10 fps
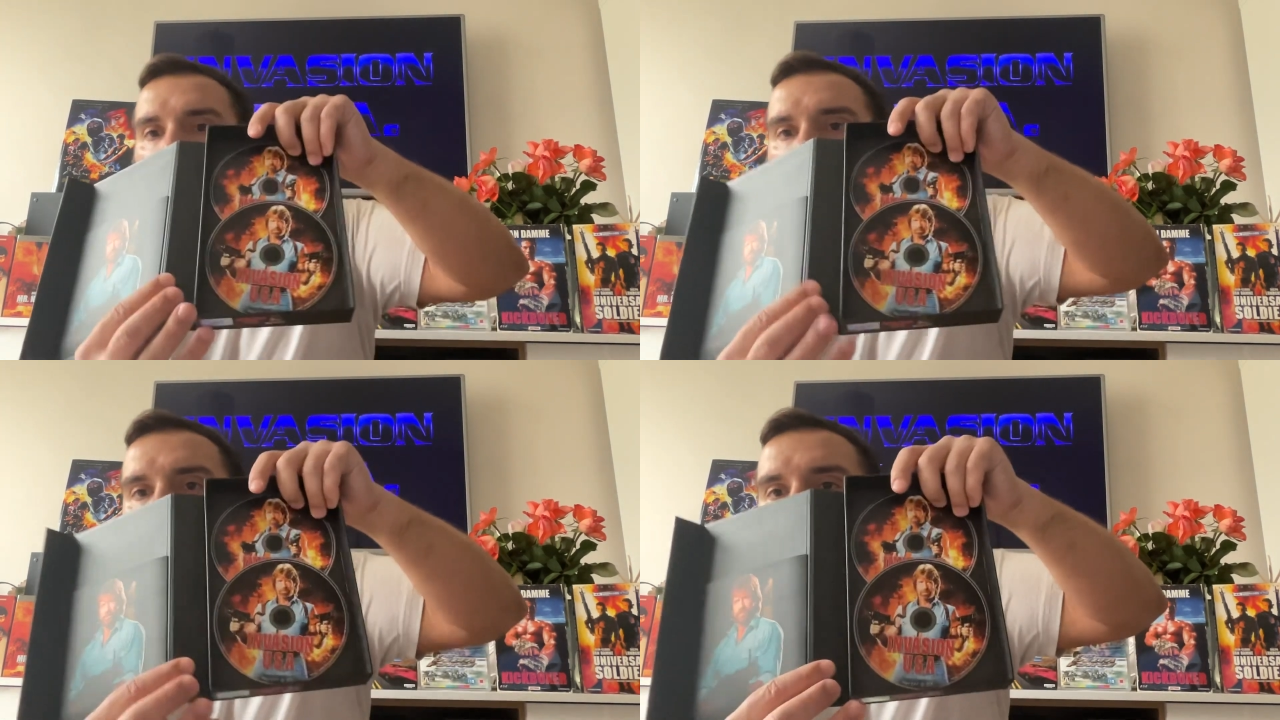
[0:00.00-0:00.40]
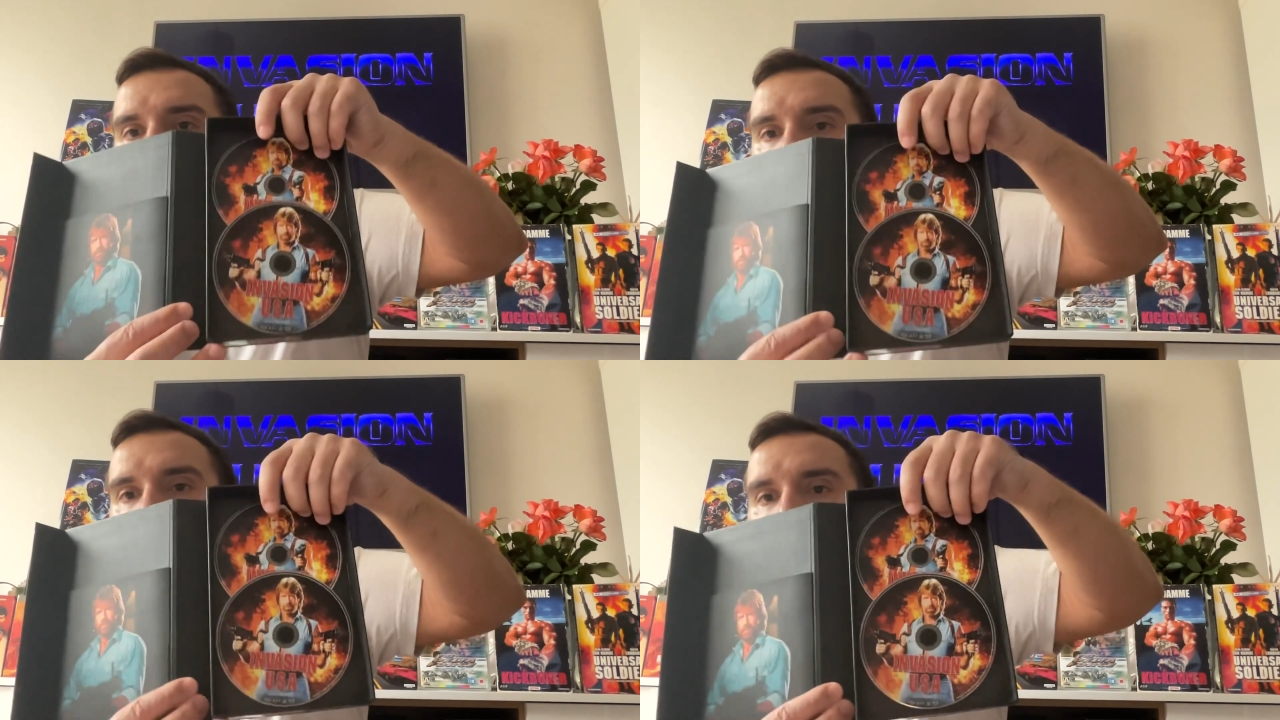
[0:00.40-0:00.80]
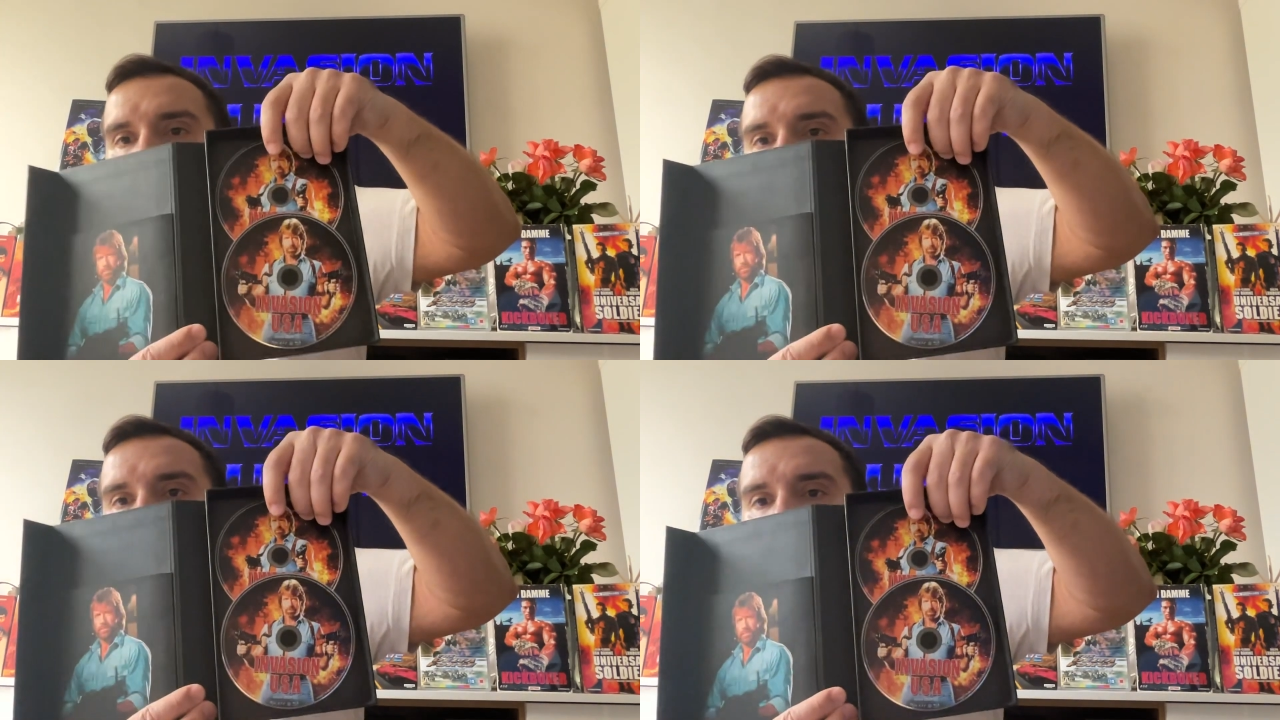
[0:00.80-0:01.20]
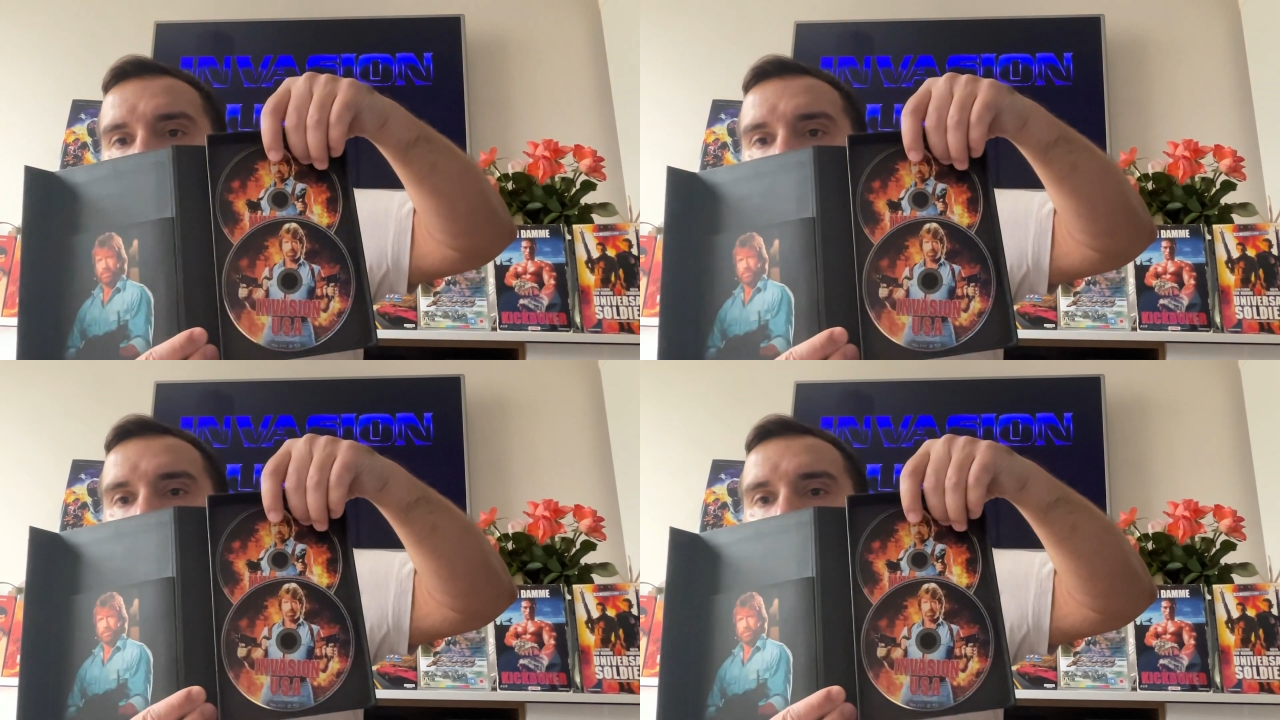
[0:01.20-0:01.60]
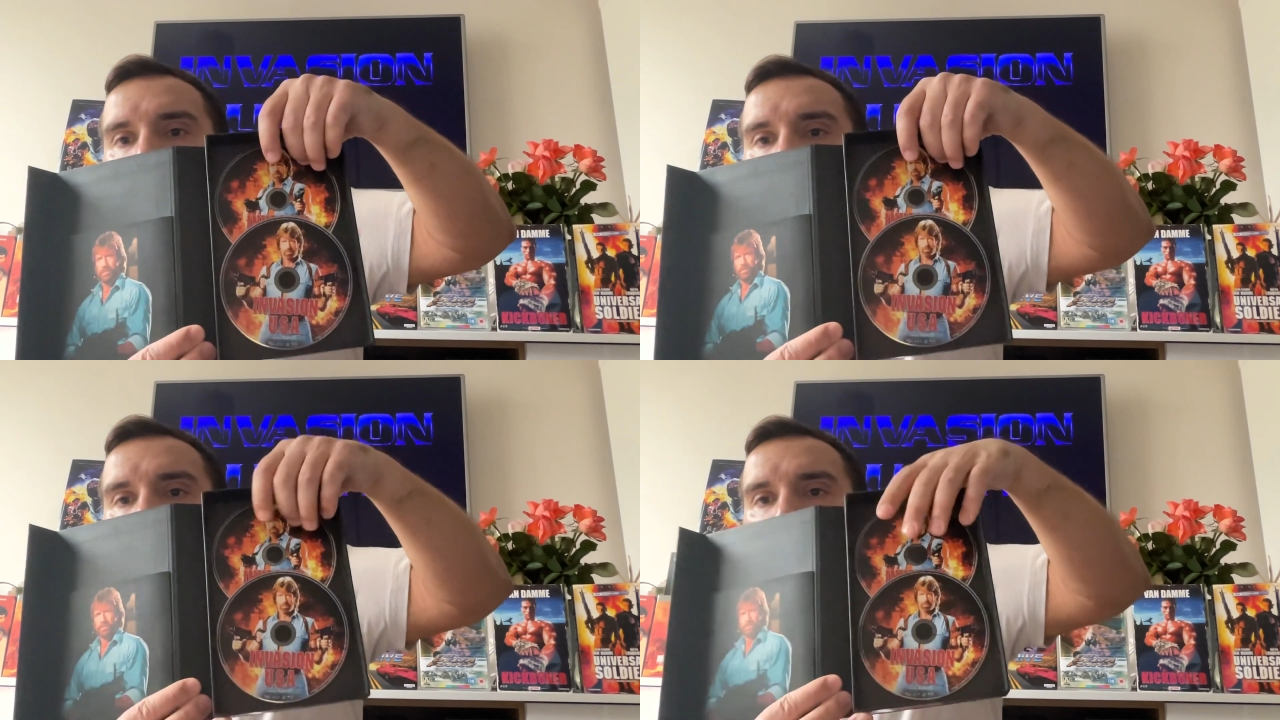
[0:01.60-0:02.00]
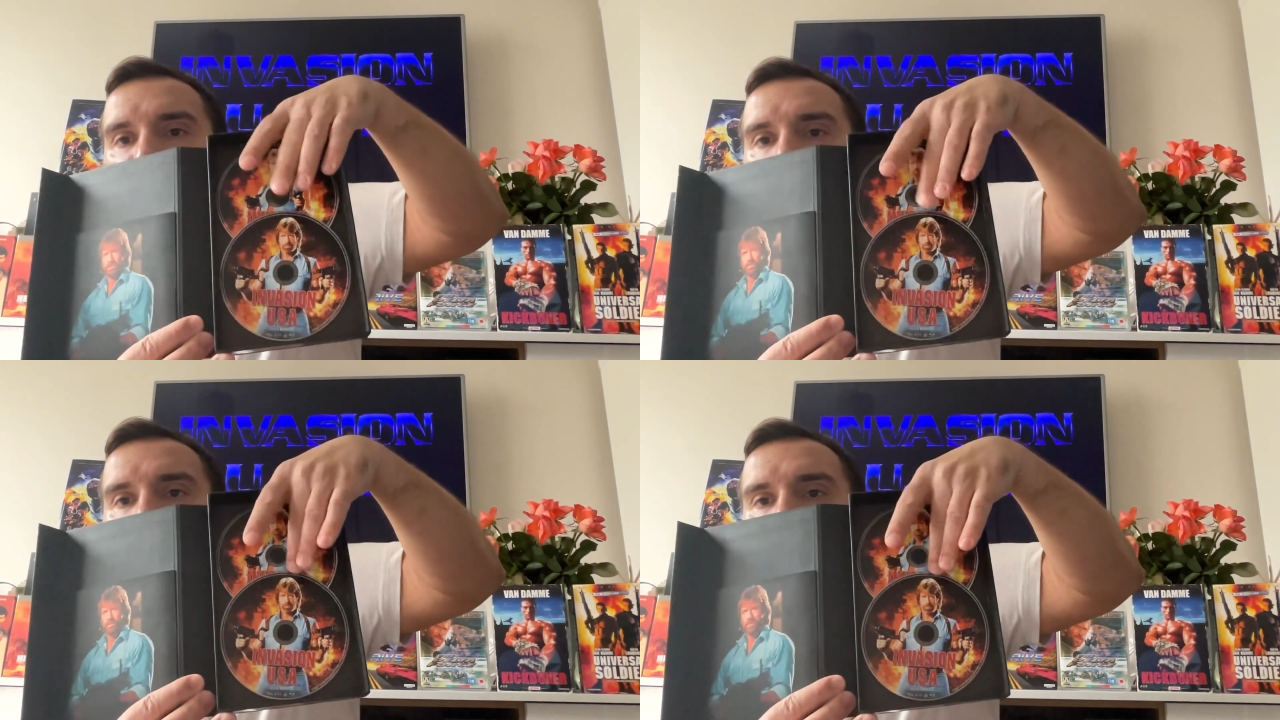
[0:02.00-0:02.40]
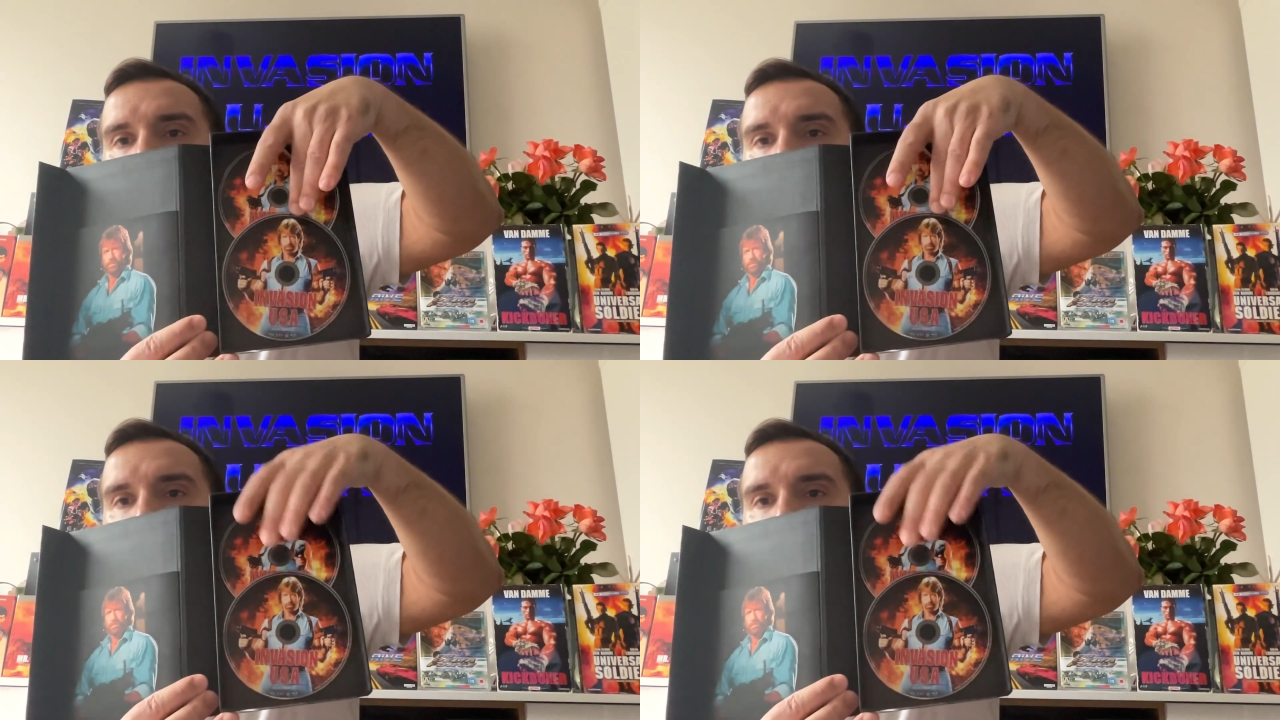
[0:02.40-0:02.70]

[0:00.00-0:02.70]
actual like discs. You have the Blu-ray